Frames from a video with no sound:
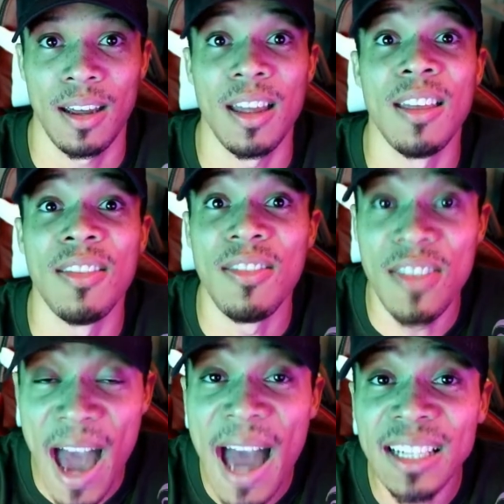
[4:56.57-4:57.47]
And
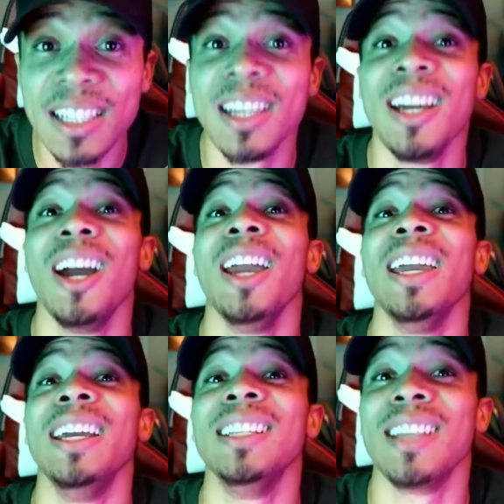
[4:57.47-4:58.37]
that
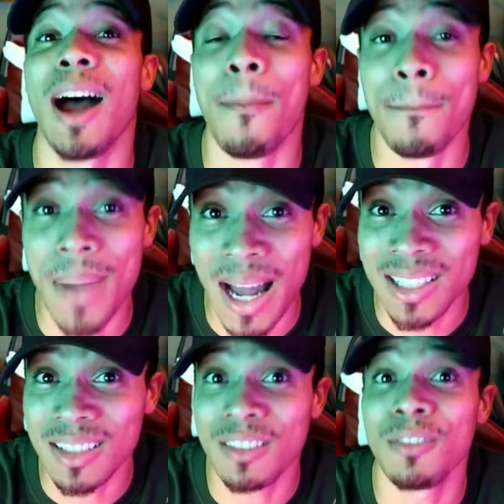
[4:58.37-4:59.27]
is a
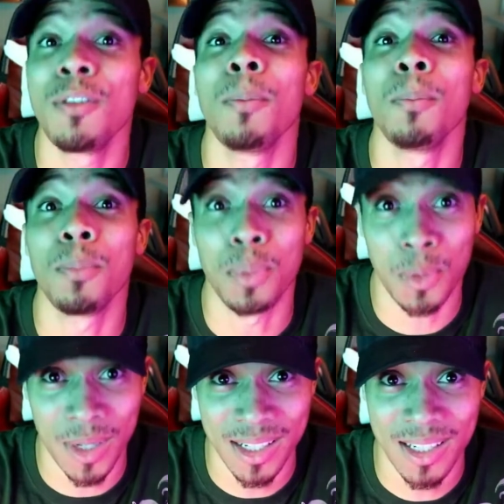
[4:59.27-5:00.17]
massive
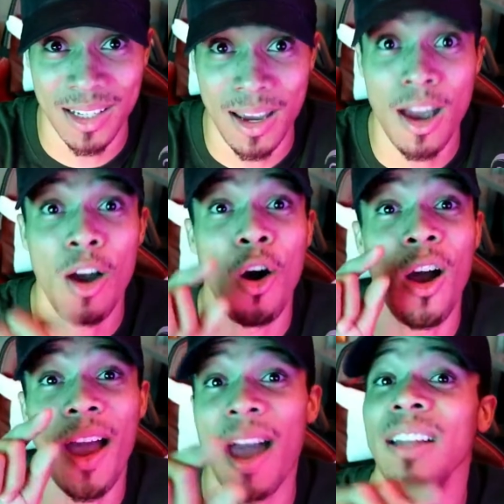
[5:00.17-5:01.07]
print
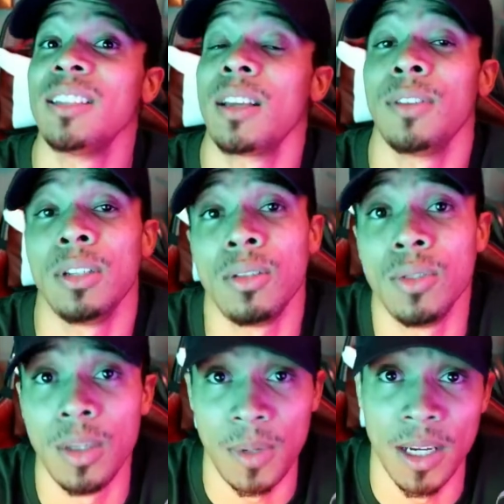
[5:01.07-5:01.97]
at 72
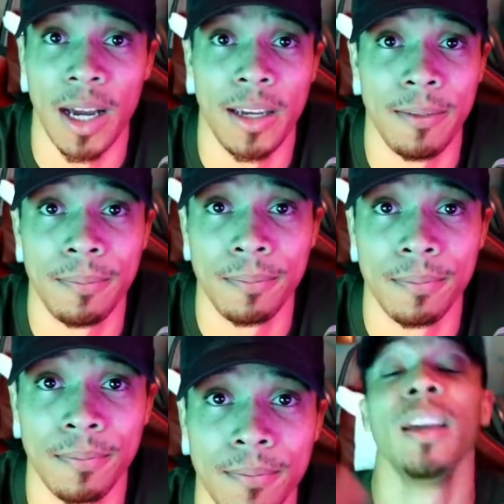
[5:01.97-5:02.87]
dpi.
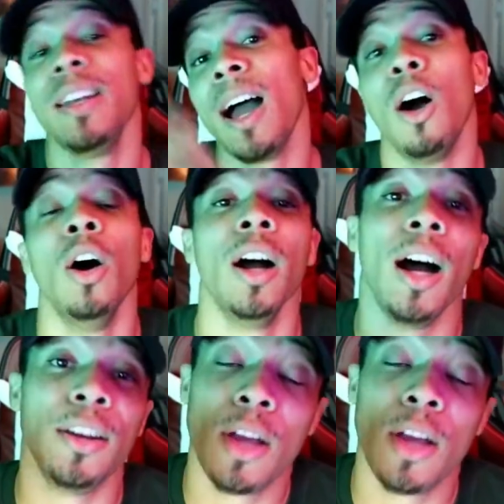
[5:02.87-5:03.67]
Now, another